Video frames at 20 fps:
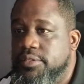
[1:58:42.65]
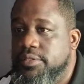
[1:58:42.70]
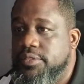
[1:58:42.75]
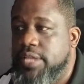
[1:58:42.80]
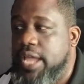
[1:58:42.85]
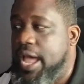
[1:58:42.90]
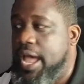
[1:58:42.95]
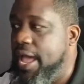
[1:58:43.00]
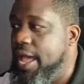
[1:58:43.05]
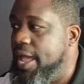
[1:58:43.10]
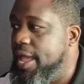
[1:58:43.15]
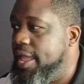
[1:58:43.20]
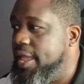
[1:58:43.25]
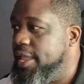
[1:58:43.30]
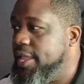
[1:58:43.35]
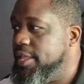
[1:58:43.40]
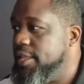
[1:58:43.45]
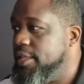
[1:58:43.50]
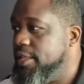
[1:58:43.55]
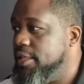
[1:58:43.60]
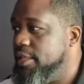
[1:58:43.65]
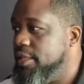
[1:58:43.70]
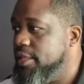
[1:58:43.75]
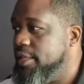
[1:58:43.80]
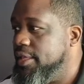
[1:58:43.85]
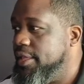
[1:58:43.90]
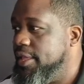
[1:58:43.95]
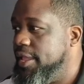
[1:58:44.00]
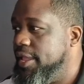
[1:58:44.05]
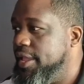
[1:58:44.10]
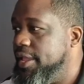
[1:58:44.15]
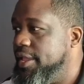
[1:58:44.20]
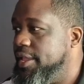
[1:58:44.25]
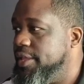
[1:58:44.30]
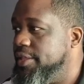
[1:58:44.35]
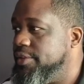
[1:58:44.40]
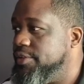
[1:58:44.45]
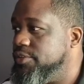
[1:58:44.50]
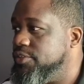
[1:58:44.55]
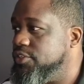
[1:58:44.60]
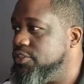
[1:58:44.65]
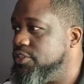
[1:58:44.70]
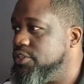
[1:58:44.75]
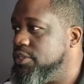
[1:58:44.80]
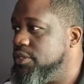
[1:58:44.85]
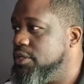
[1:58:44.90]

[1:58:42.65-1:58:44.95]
Ty and